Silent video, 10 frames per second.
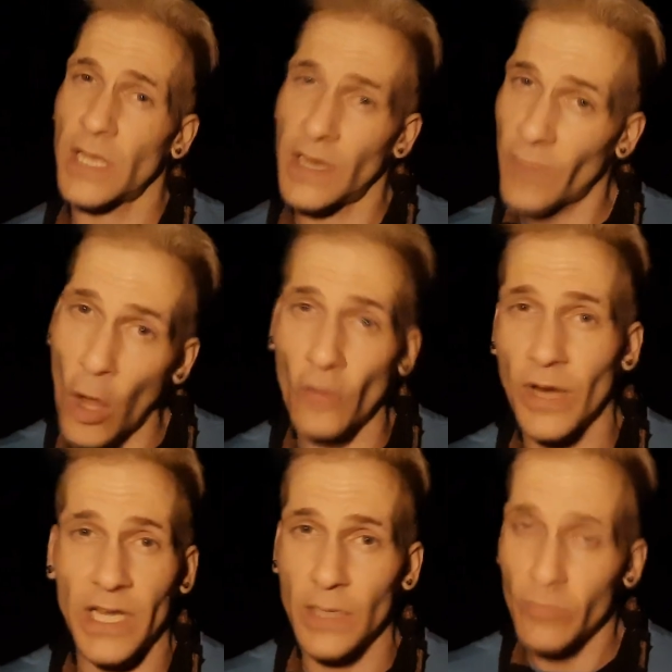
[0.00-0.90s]
that I've
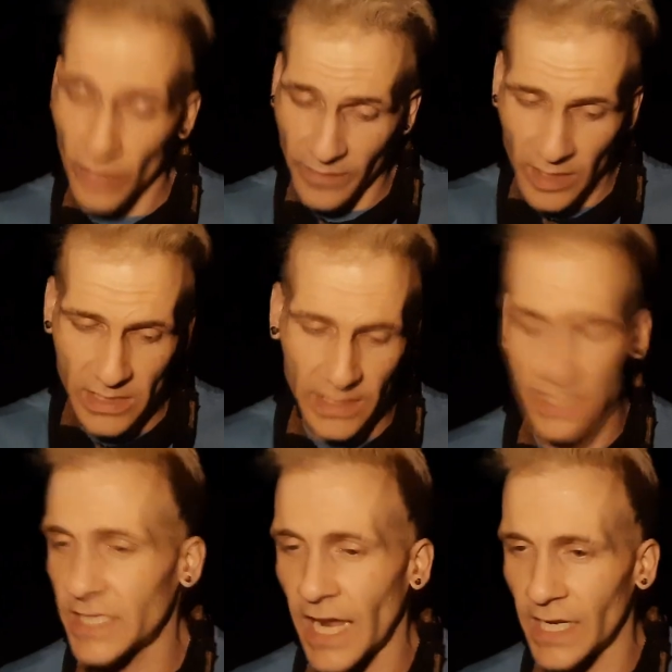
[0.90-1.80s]
already previously
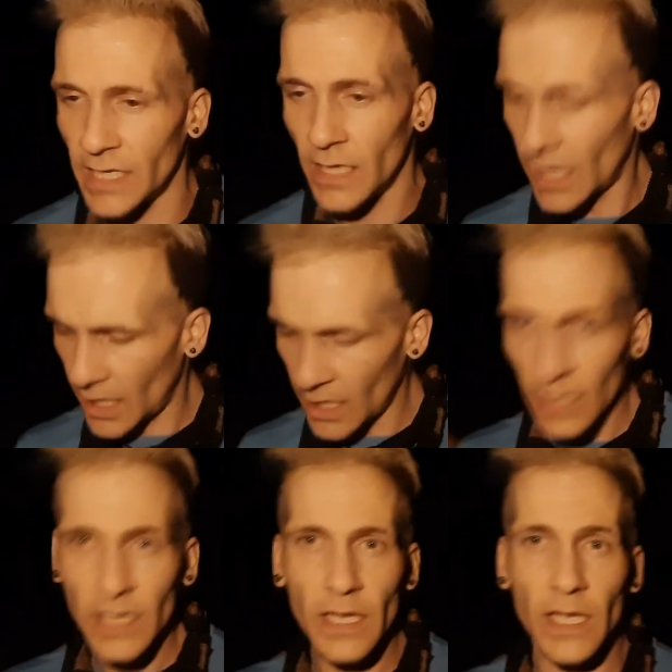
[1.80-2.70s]
stated,
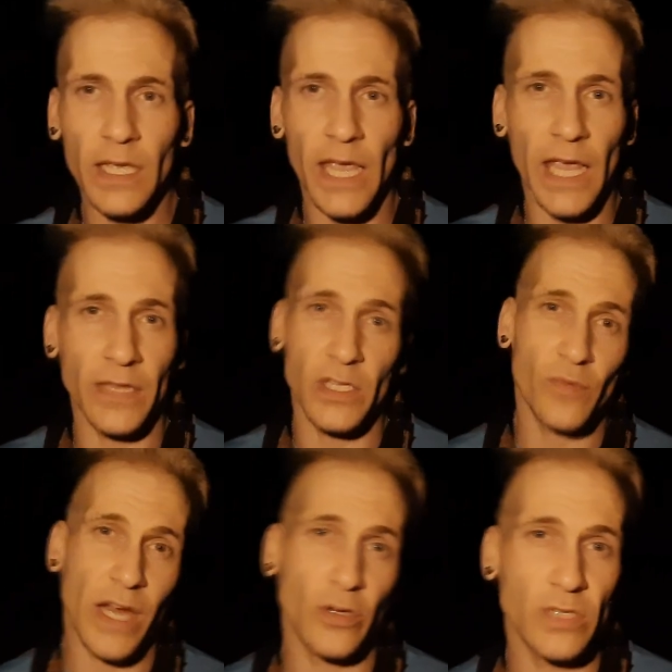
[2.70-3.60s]
and this
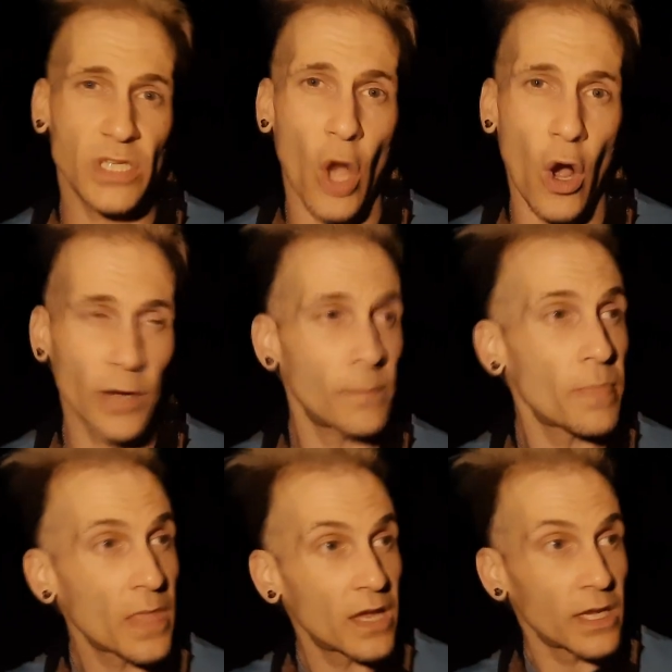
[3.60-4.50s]
record's gone.
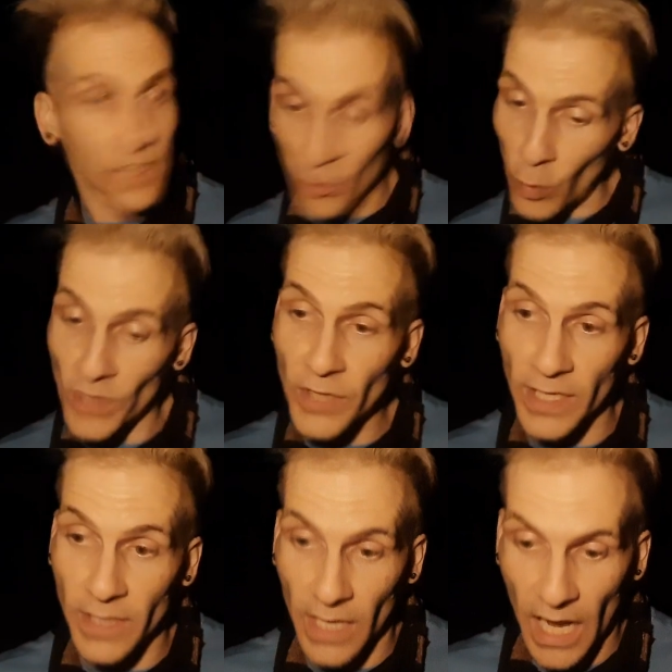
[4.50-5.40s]
Now, the one
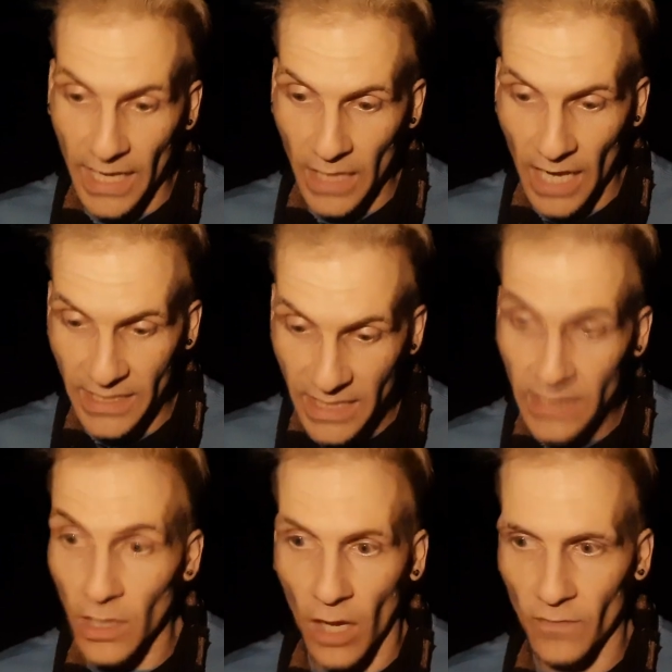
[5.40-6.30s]
thing that I
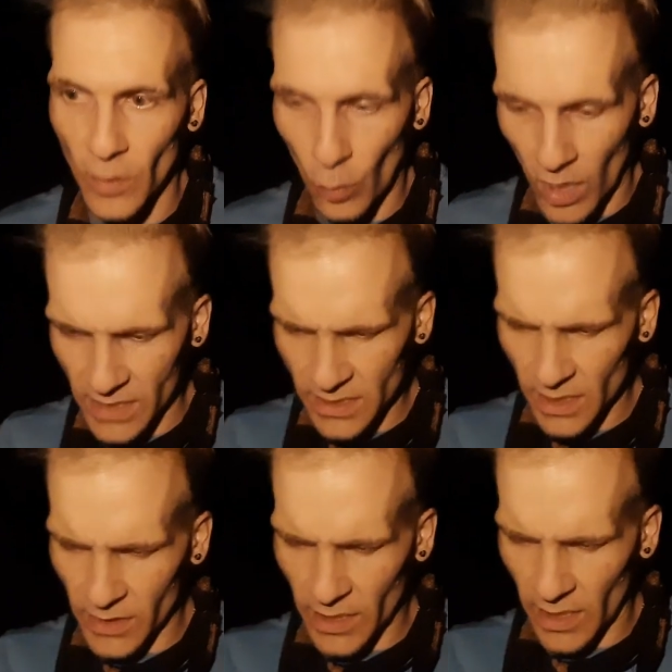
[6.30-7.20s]
did love was
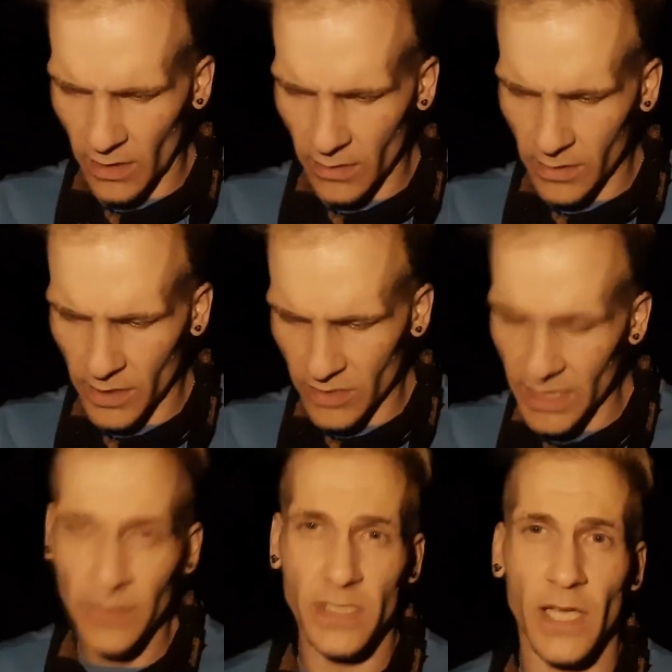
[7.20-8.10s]
their
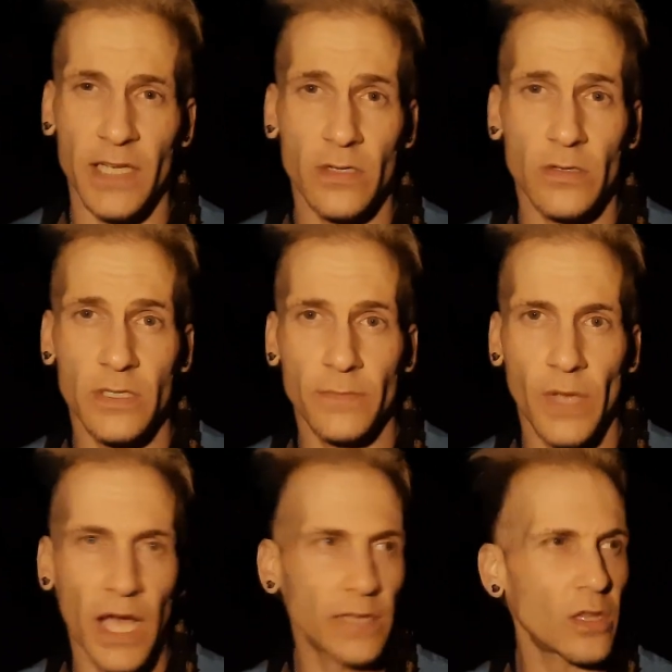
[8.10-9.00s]
synthesizers.
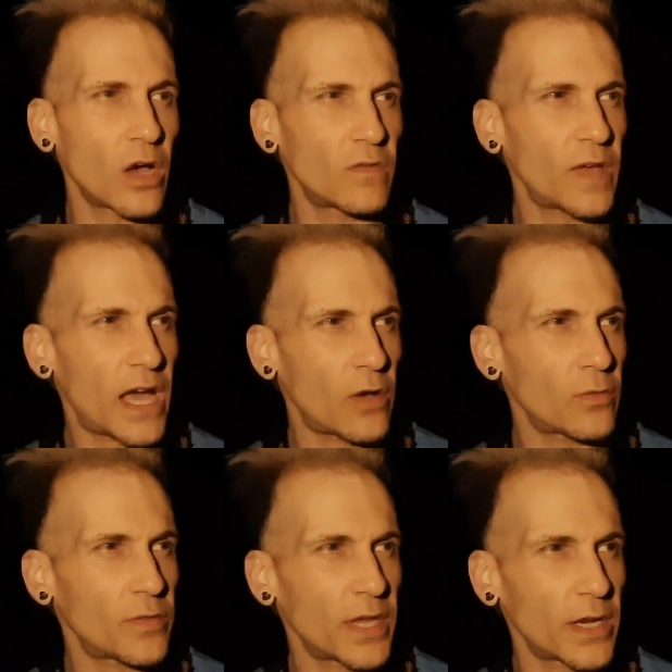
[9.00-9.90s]
I love
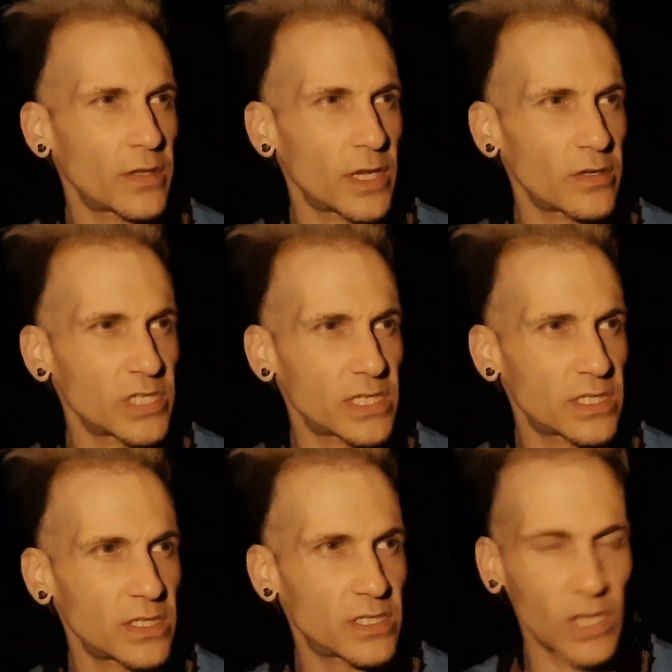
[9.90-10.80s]
how they're
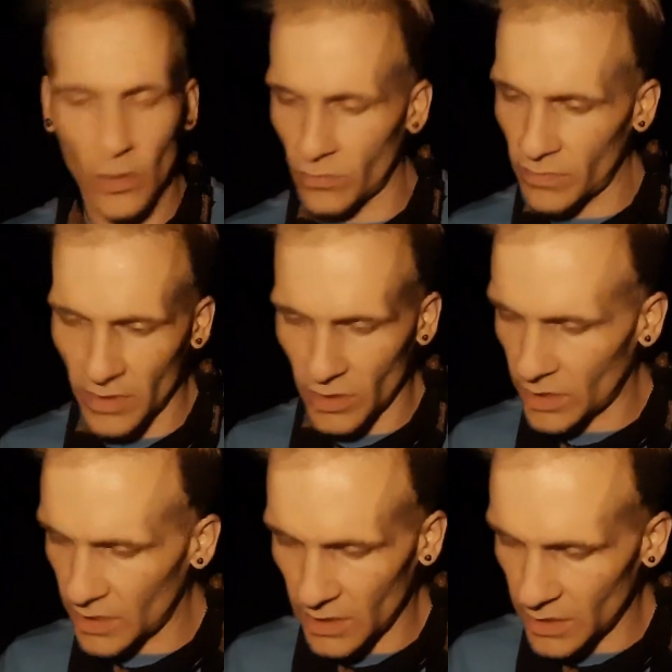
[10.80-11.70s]
just so,
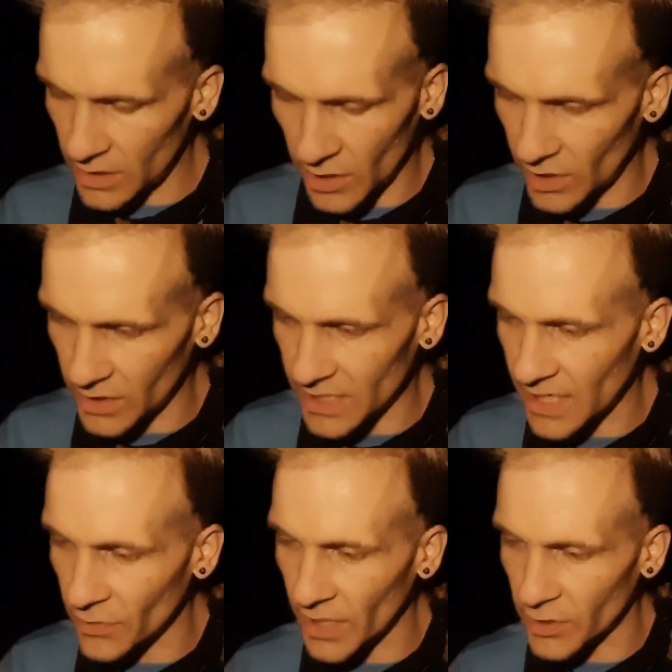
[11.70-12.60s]
they
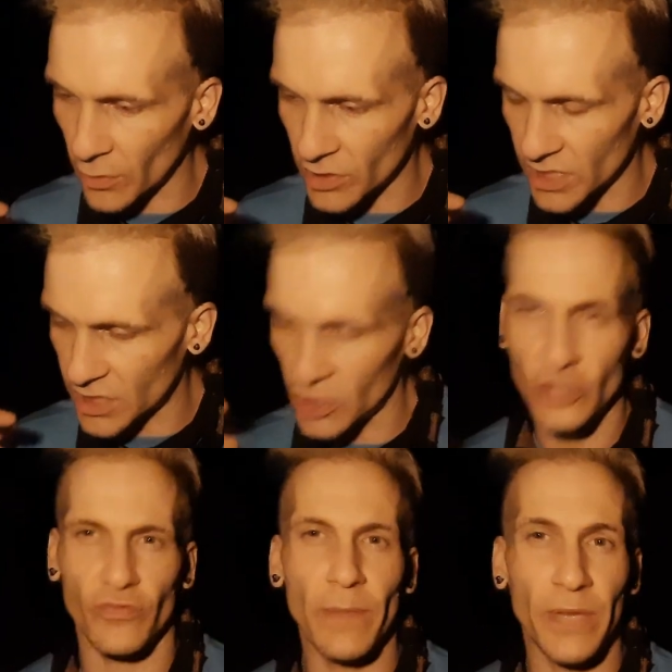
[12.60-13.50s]
sound like they're just
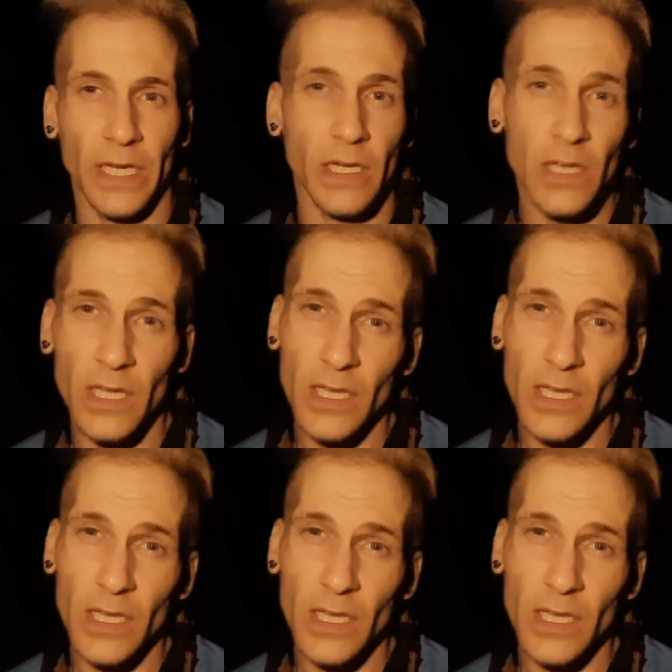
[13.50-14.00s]
dripping.